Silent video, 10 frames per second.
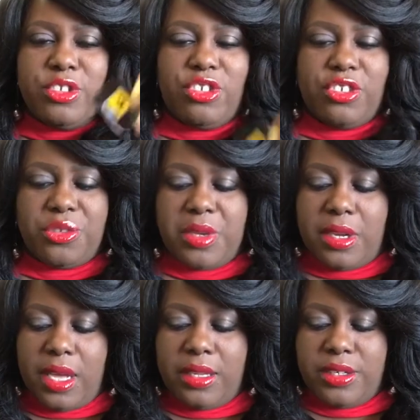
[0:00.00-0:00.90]
was just $3.
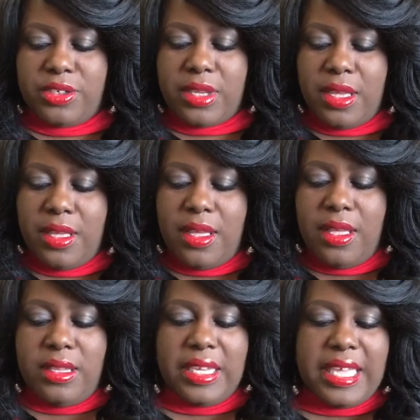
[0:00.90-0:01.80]

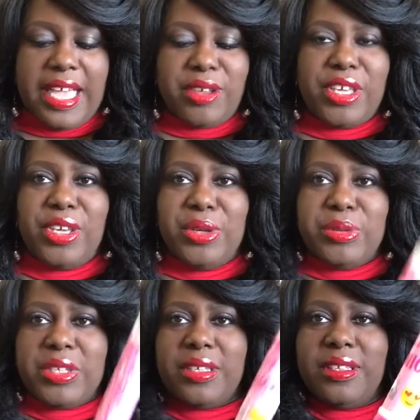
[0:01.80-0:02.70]
Look at how
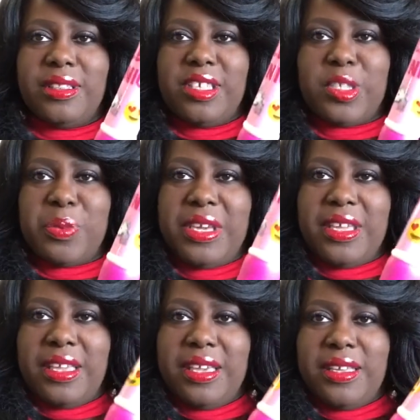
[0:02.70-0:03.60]
cute this
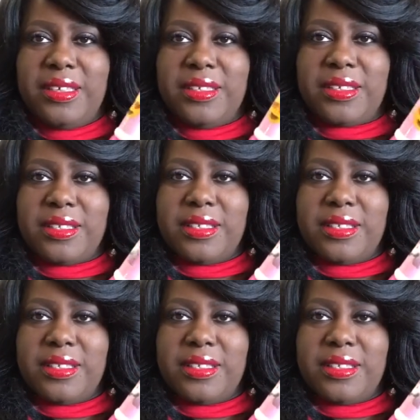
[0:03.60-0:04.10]
pen is.